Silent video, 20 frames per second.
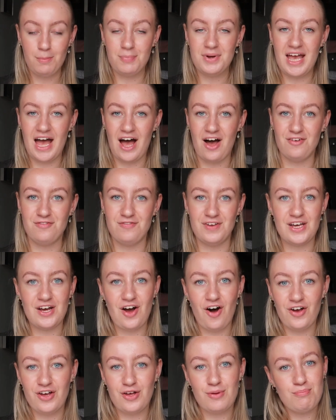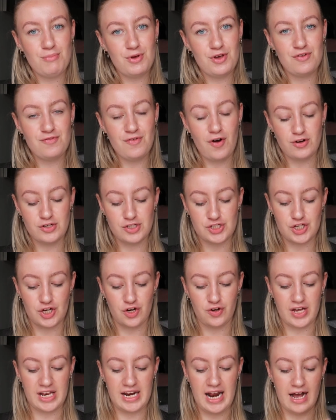But yeah, I think I can move on to
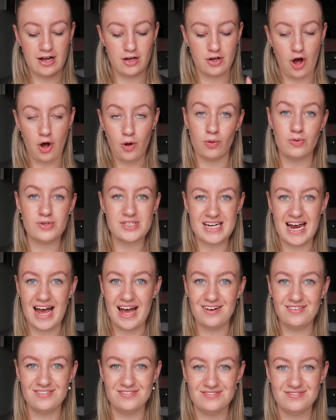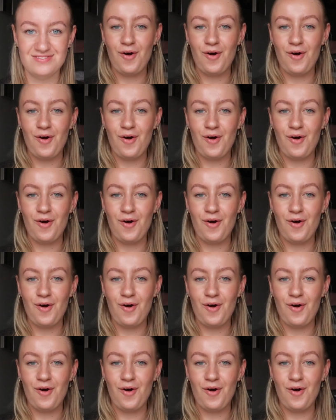looking at goals now.